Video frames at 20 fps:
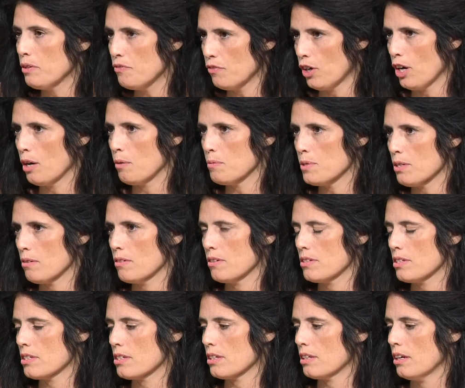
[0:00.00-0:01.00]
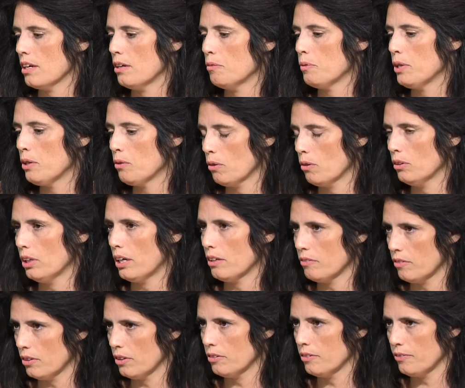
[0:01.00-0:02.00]
farm, so it's we grow a lot
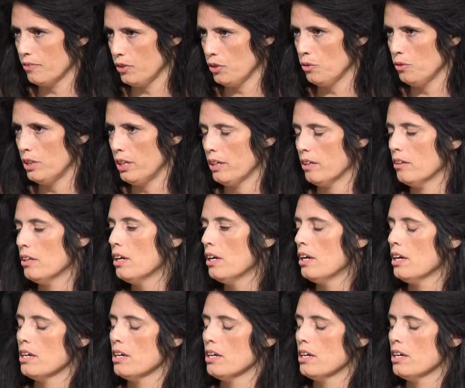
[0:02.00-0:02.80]
of our food there.